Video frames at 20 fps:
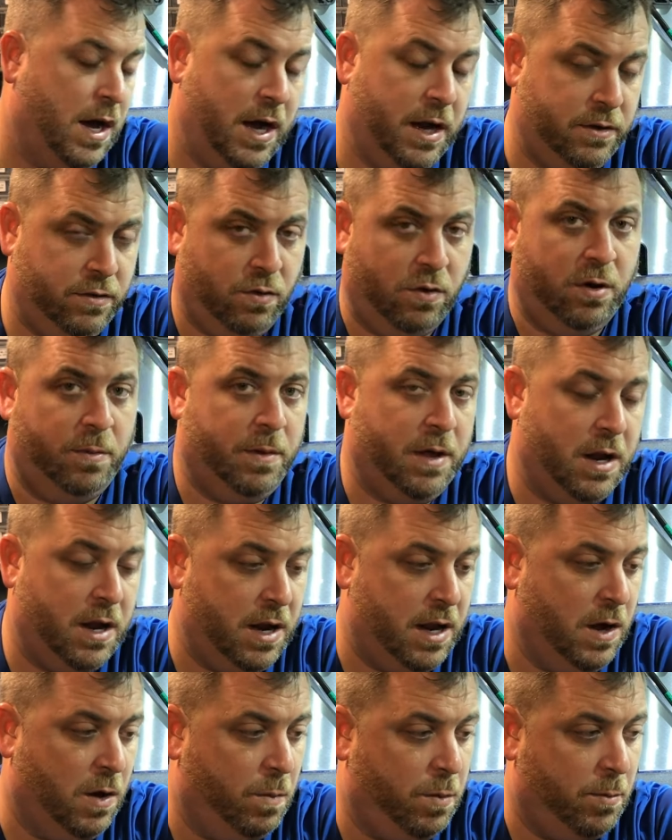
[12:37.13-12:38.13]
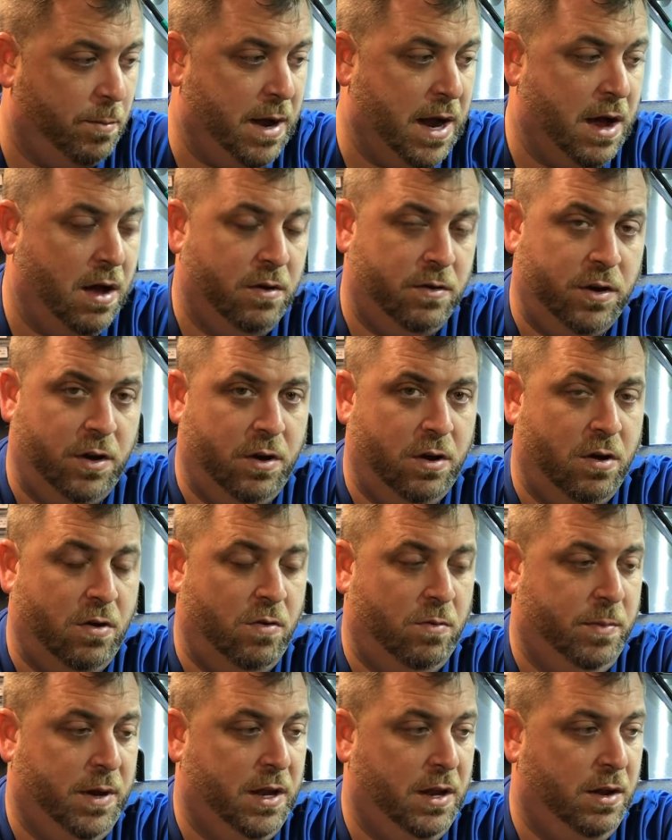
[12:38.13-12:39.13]
I told him that I'd help him out, you
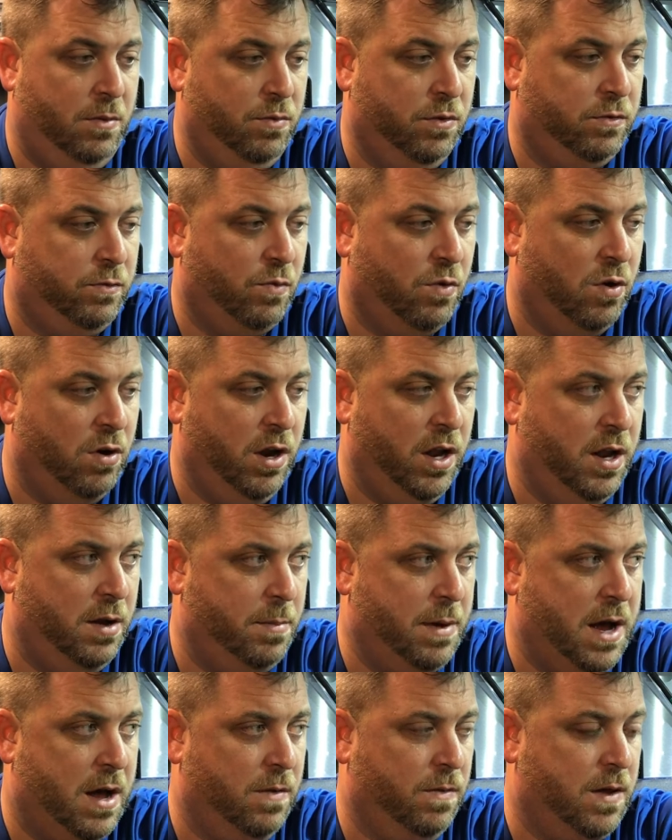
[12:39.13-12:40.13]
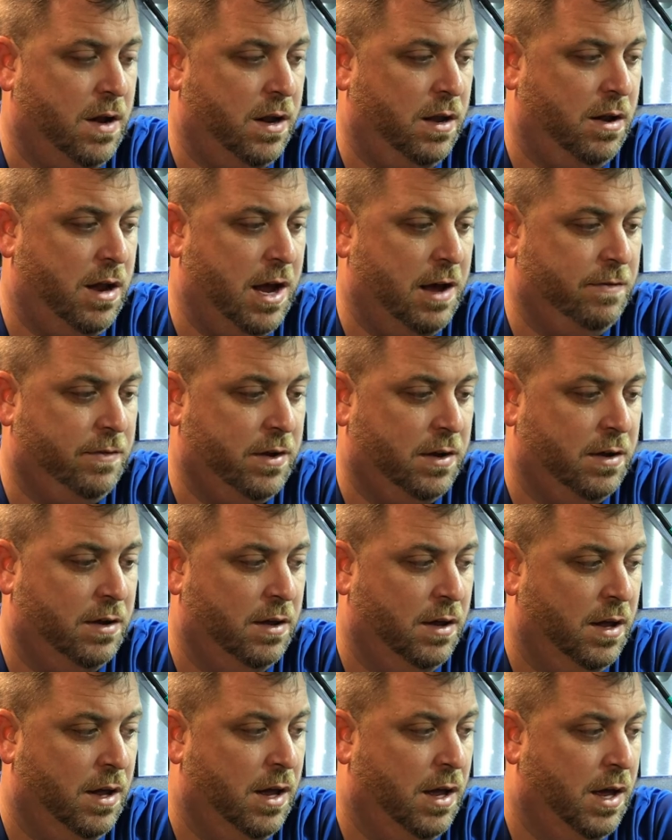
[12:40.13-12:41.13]
know. I mean, he was worried about that he'd have to
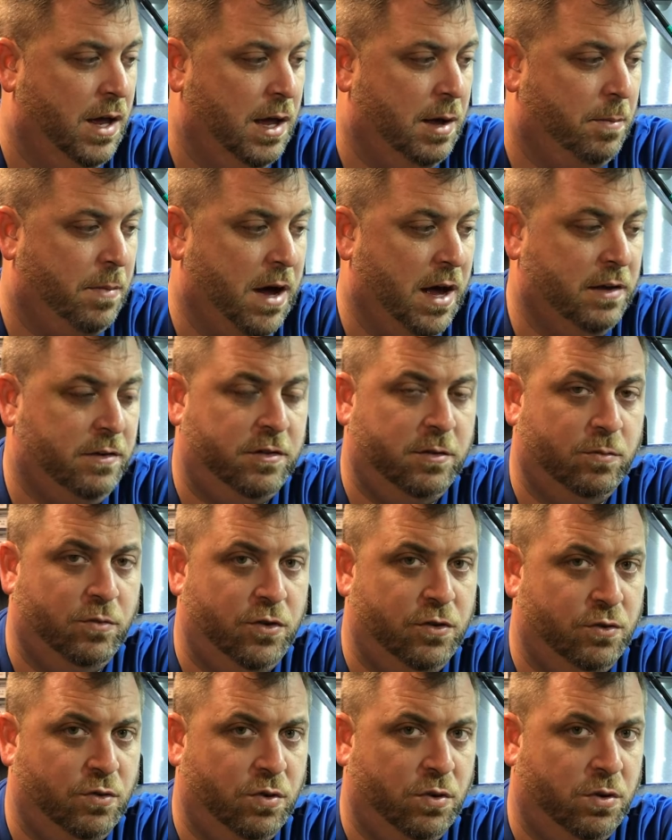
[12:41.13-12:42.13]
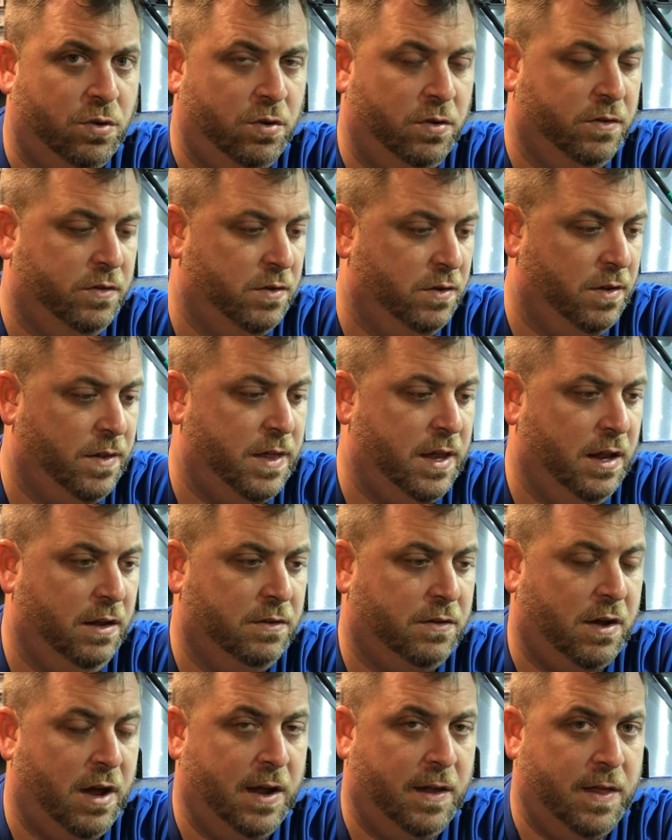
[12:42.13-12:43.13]
buy some tools and
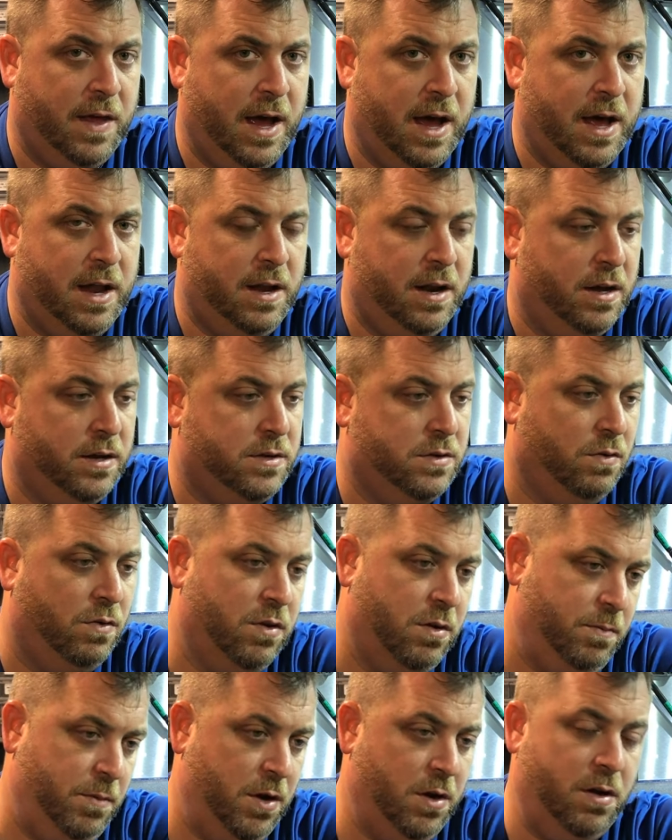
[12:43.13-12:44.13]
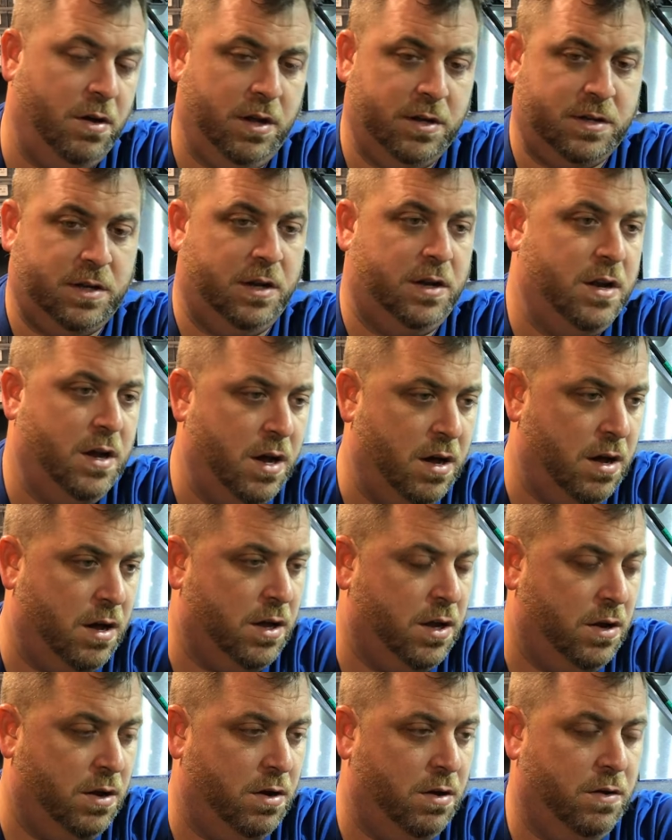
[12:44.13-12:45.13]
things like that. And I told him, you know, I said, no,
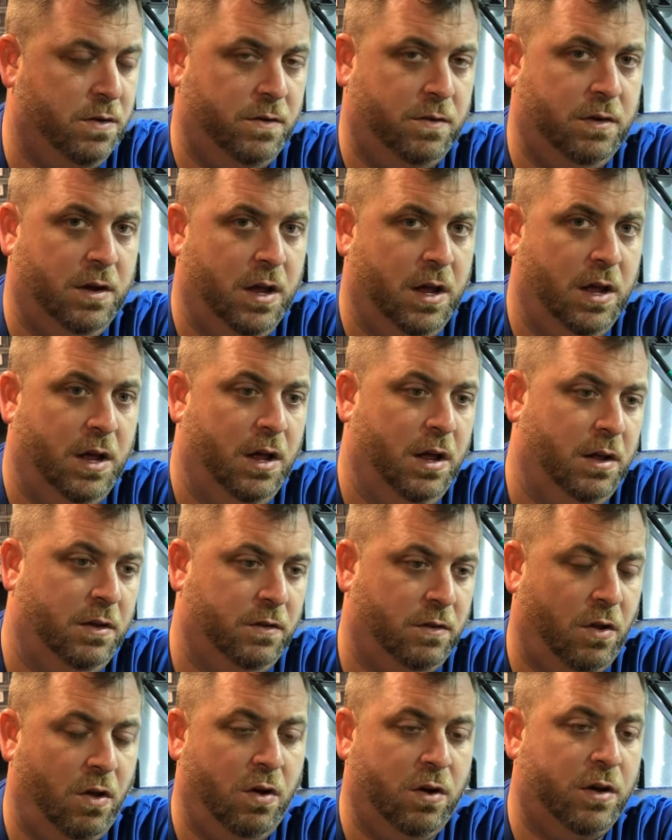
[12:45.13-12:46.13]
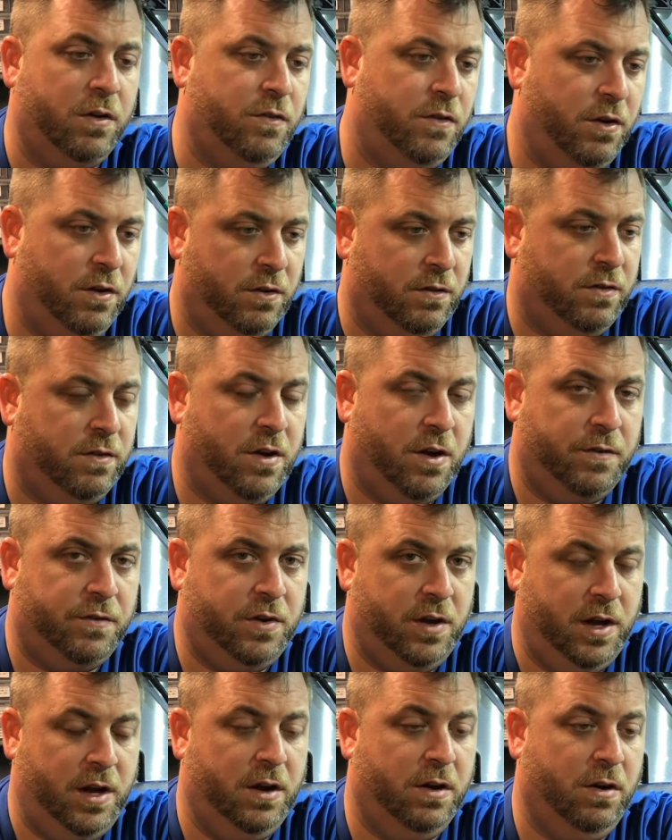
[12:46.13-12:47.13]
you know, as long as your
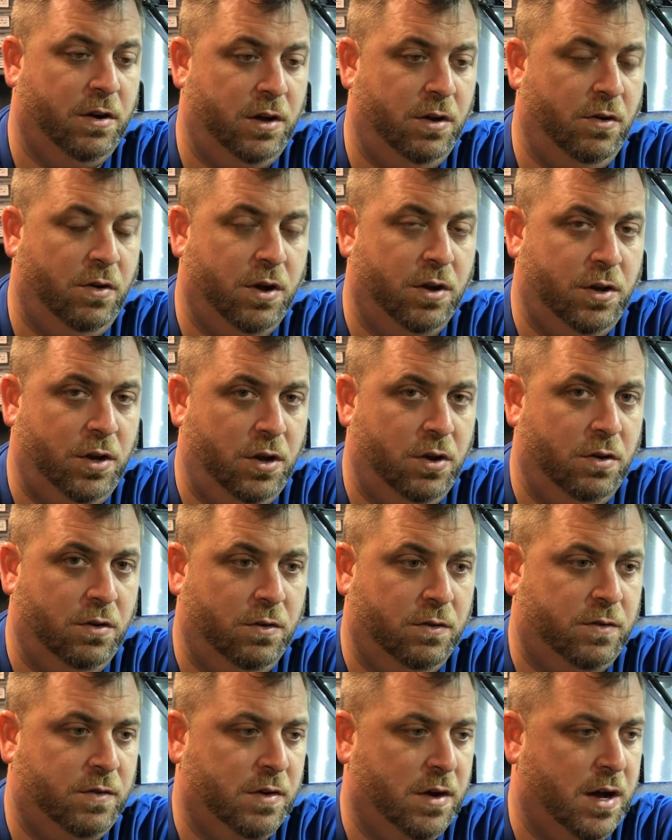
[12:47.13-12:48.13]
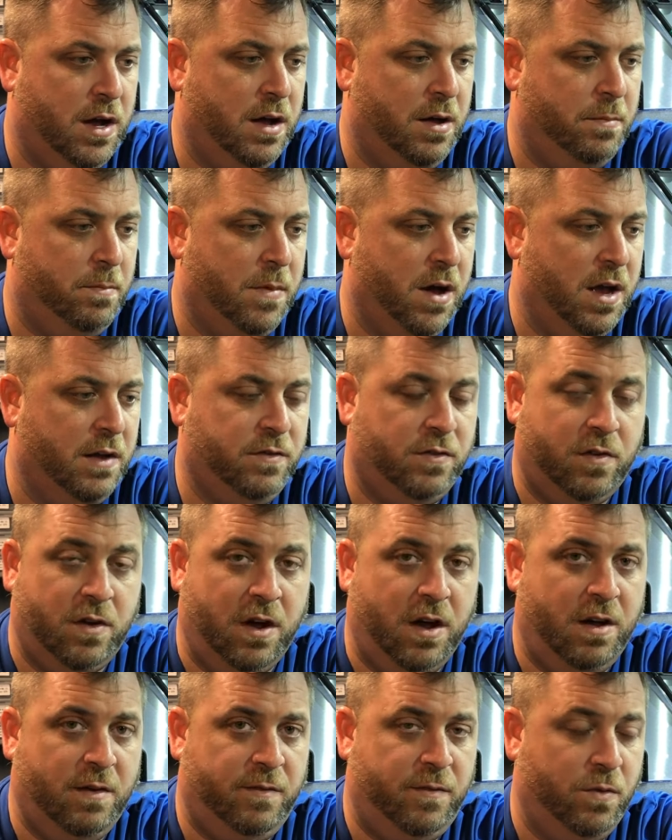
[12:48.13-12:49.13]
stuff's here, you can use my
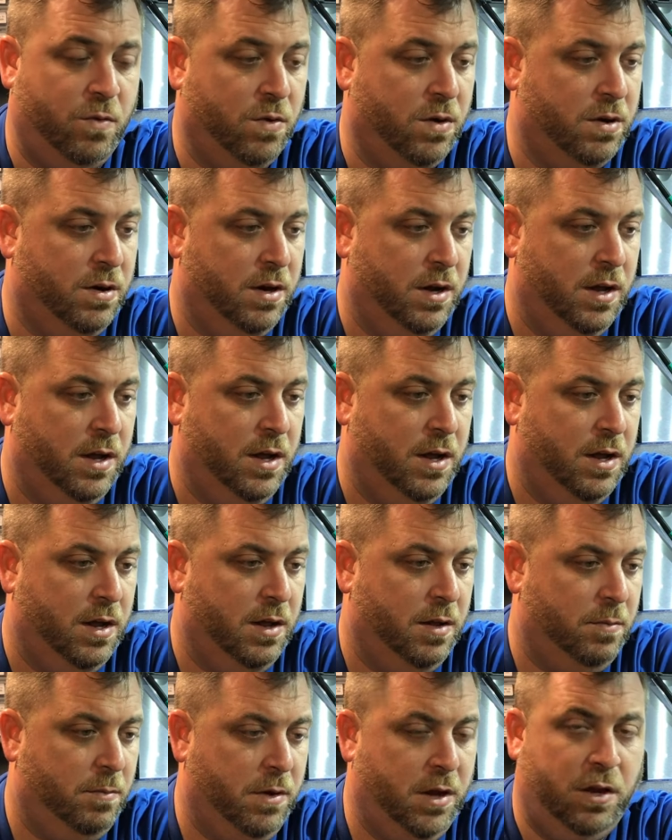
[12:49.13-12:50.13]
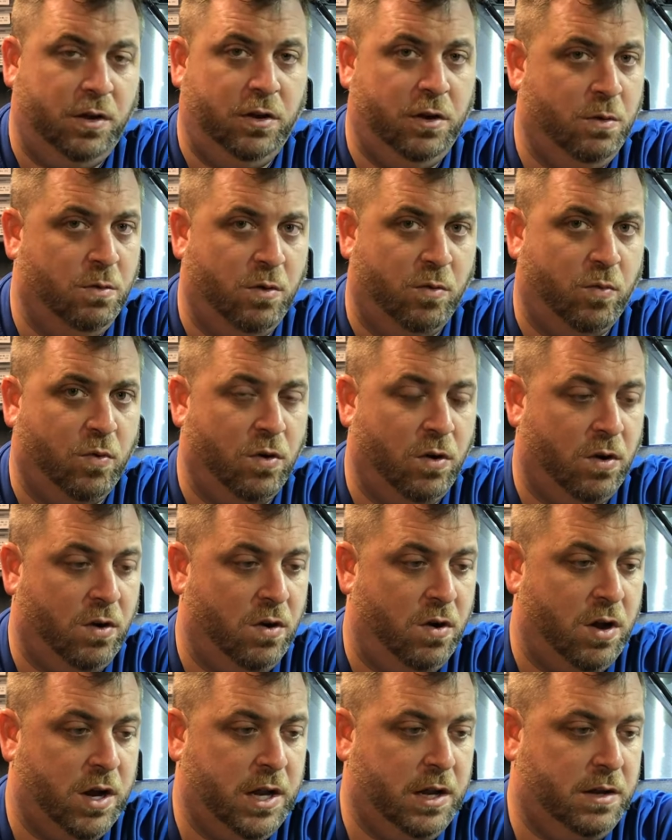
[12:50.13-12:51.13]
stuff, or me and you will work
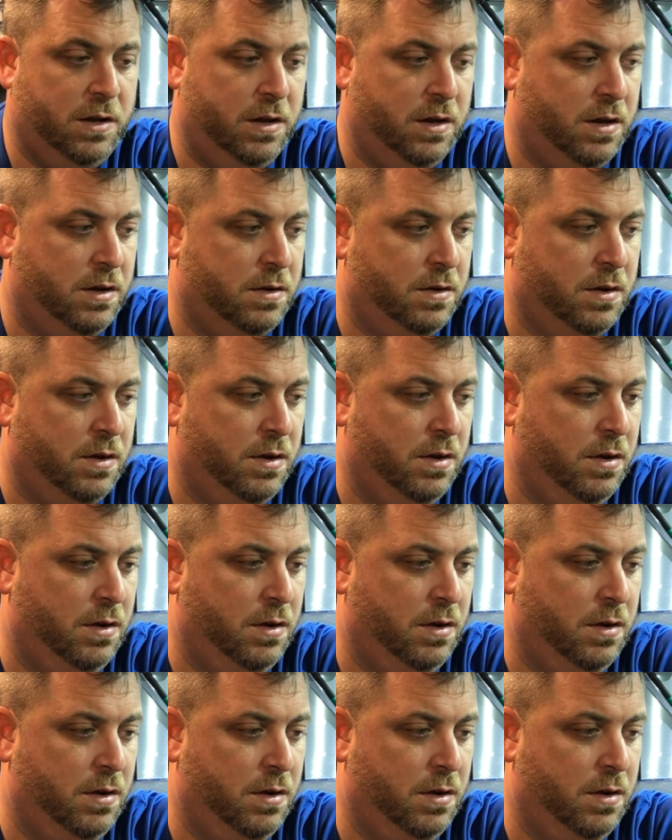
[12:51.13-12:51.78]
on it. And,